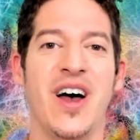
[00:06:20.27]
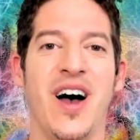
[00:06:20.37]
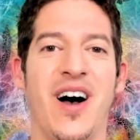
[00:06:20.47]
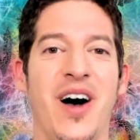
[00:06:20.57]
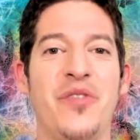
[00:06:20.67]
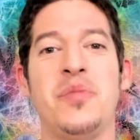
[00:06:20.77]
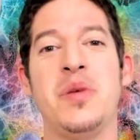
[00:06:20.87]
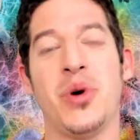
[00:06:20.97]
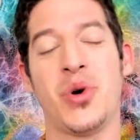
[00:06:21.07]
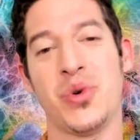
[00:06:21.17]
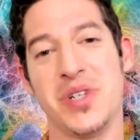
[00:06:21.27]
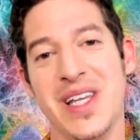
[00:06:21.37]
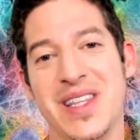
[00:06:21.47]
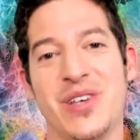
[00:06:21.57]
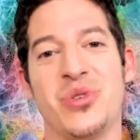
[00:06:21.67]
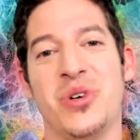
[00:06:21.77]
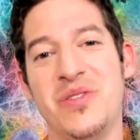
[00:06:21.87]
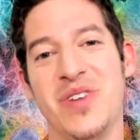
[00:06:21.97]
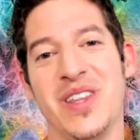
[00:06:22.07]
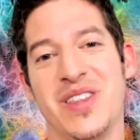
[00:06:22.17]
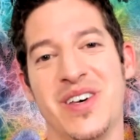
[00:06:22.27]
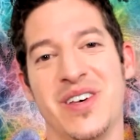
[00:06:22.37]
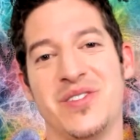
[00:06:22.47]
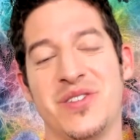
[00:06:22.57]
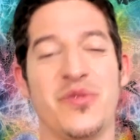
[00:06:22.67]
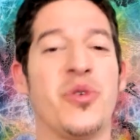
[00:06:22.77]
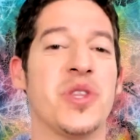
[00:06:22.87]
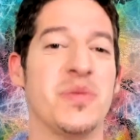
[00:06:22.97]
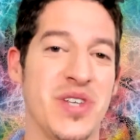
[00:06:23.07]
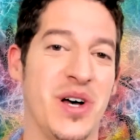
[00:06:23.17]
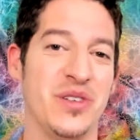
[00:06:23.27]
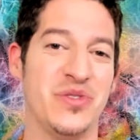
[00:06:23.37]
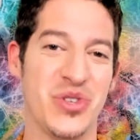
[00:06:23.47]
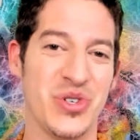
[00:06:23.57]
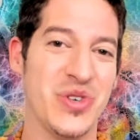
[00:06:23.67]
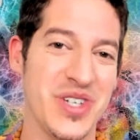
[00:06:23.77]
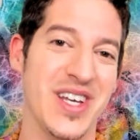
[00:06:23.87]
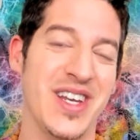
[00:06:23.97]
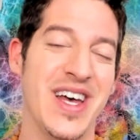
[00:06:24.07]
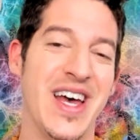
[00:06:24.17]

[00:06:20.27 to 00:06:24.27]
often people create things or innovate things for themselves, for their own need.